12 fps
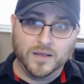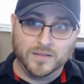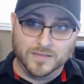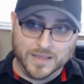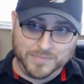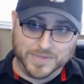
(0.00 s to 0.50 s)

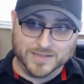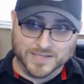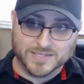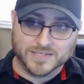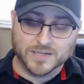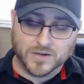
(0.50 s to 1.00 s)

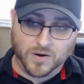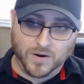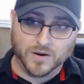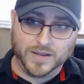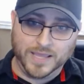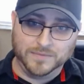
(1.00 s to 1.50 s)
Limitless
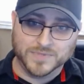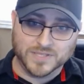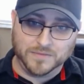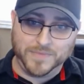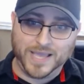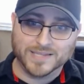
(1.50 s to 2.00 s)
card game to
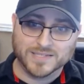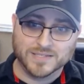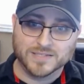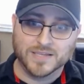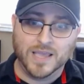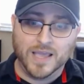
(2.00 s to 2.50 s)
the
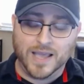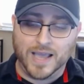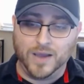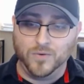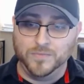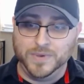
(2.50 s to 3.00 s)
masses,
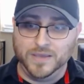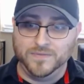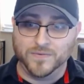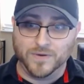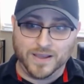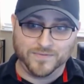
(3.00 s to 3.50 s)
I will be
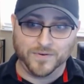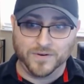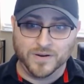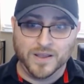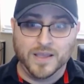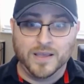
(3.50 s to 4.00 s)
forever
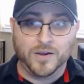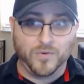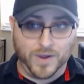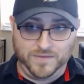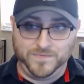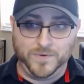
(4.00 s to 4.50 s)

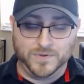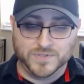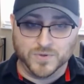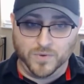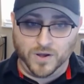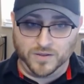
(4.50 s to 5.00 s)
grateful
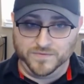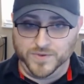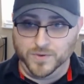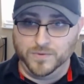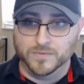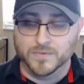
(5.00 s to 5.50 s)
to all of
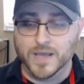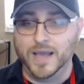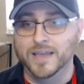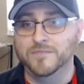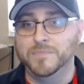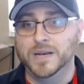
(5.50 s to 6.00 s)
you. I
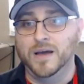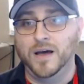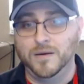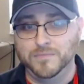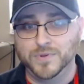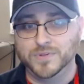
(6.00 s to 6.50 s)
have been
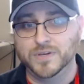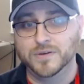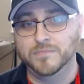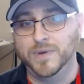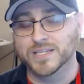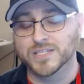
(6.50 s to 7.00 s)
humbled
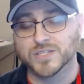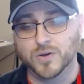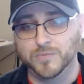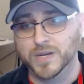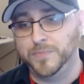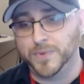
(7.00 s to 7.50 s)
by so
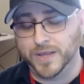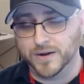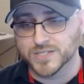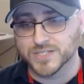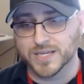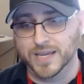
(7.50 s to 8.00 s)
many
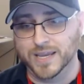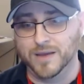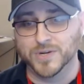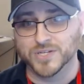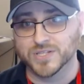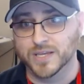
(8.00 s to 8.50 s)
players saying how
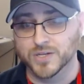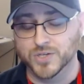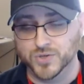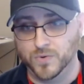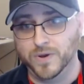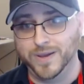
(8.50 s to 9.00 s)
much they
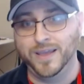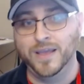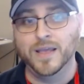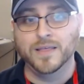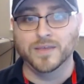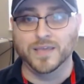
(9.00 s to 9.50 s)
enjoy
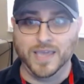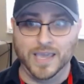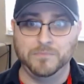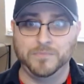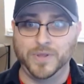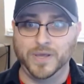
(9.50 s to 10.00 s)
the
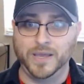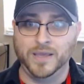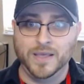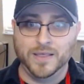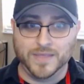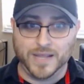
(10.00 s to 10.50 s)
gameplay
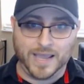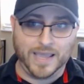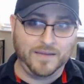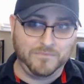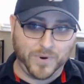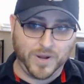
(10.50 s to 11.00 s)
that I
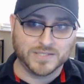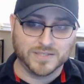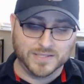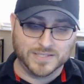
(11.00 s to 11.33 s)
have brought to the